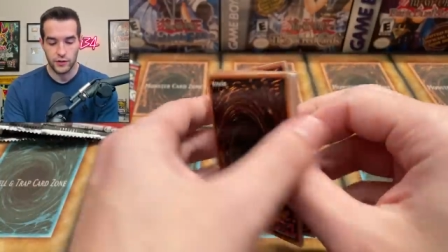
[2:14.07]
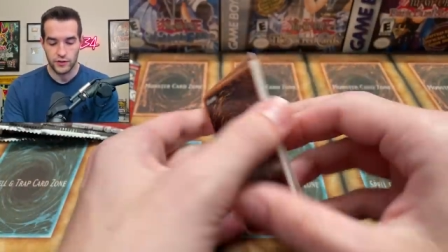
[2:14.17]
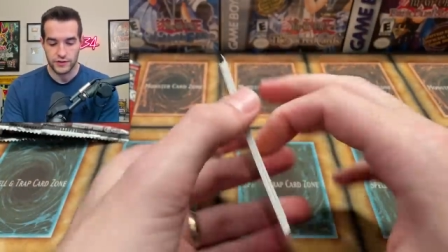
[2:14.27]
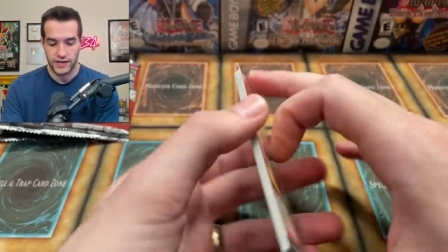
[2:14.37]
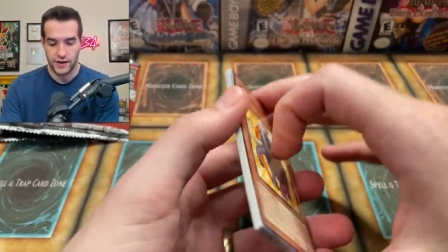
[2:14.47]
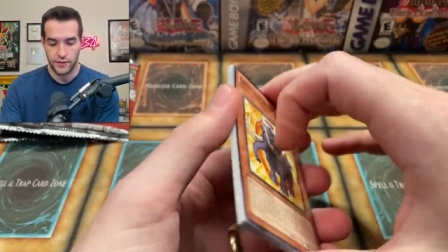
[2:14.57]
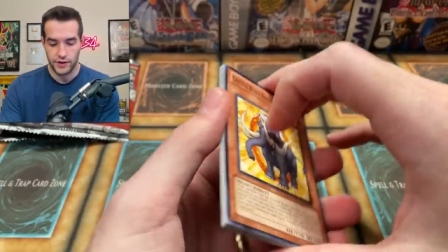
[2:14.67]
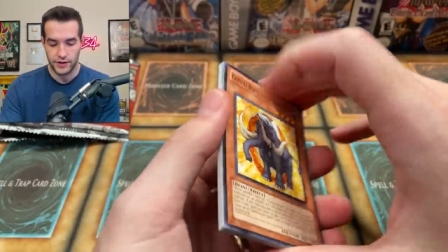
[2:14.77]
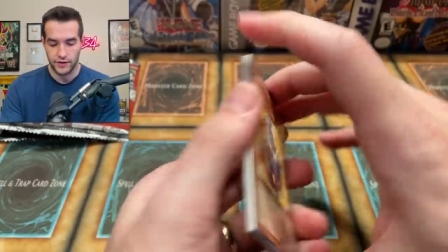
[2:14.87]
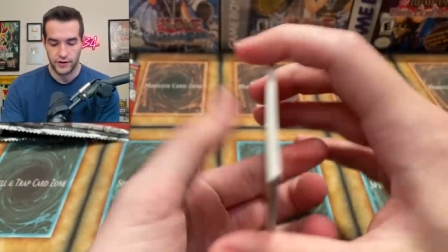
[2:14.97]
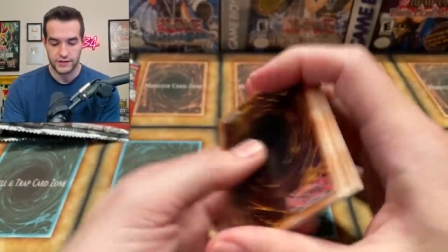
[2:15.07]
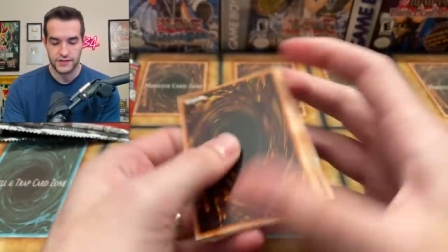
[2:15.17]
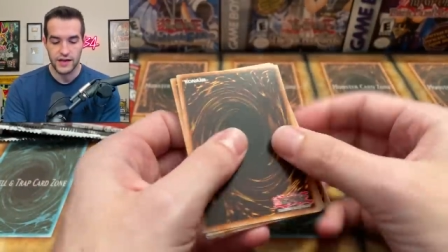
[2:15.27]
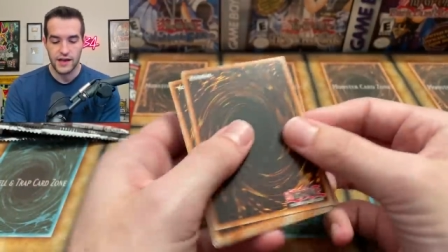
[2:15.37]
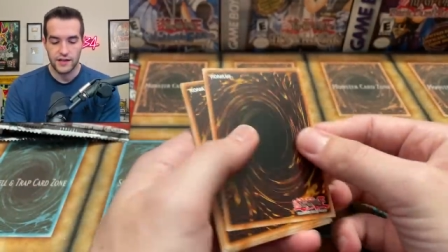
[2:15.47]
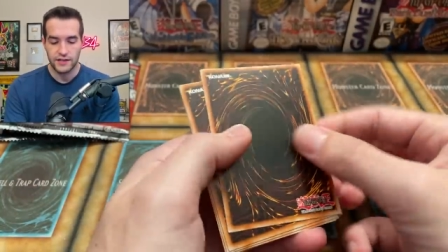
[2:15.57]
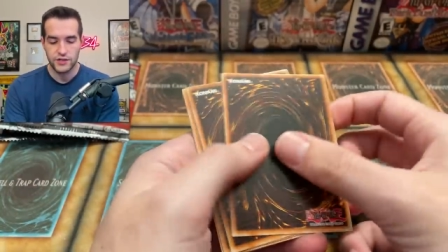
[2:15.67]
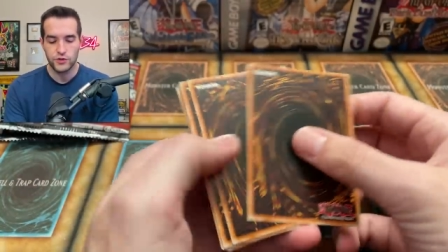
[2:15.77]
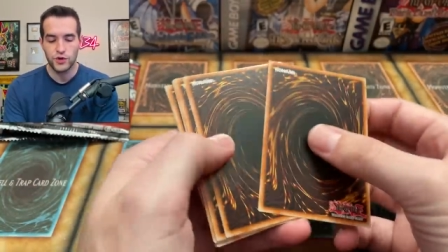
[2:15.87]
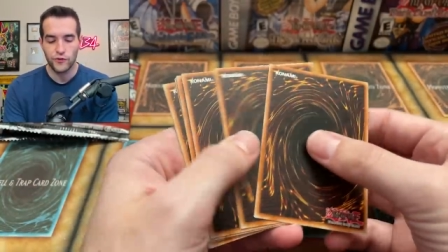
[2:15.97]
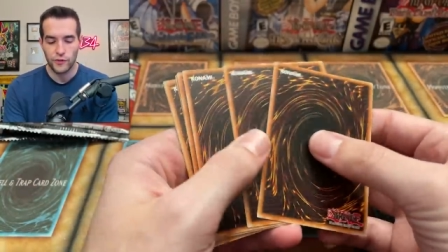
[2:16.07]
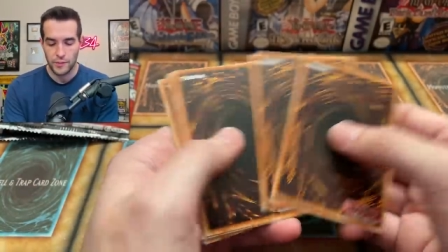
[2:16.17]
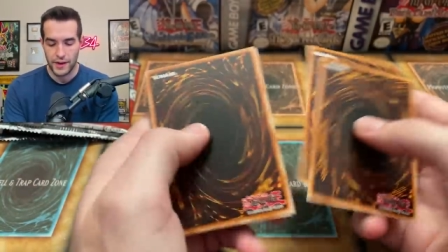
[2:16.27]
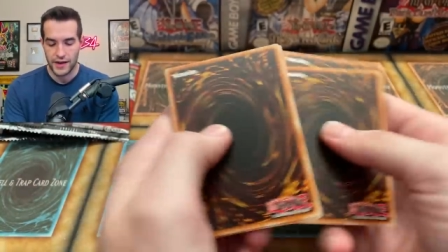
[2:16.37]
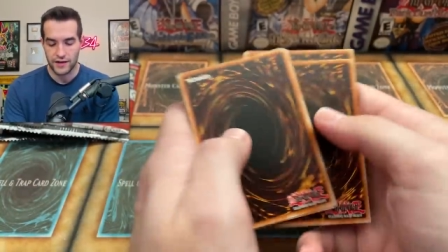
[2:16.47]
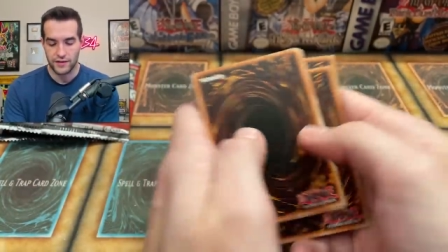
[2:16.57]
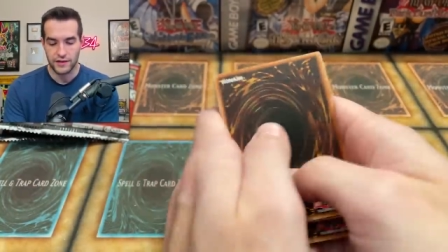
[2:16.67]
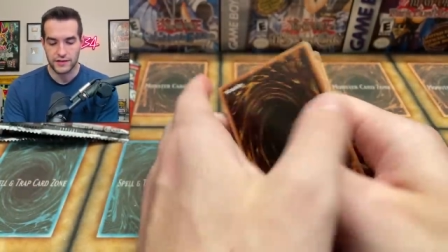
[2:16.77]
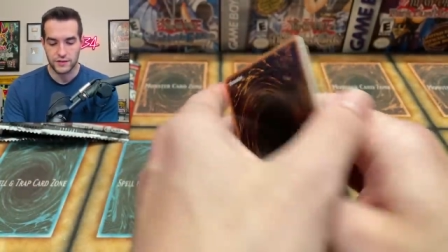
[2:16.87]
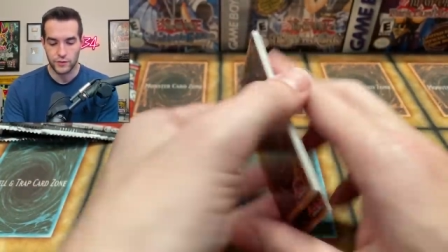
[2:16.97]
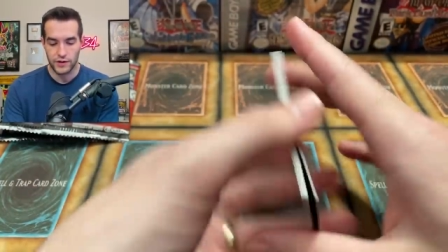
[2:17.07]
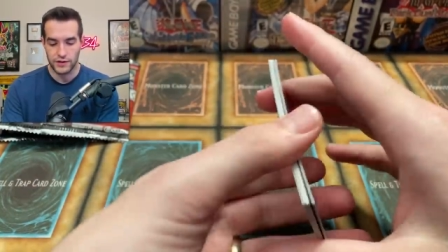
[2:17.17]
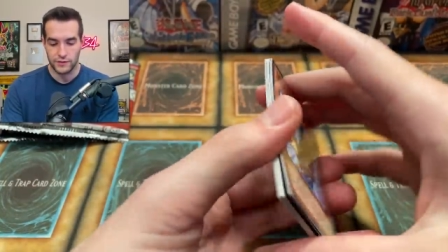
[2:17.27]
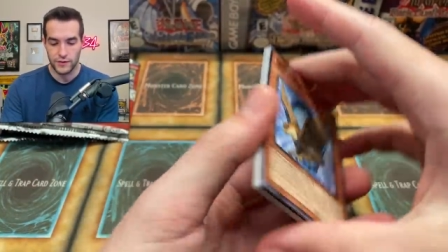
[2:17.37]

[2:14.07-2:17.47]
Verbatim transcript: all those high rarity cards. Let's do two from the back. I think that's the way to do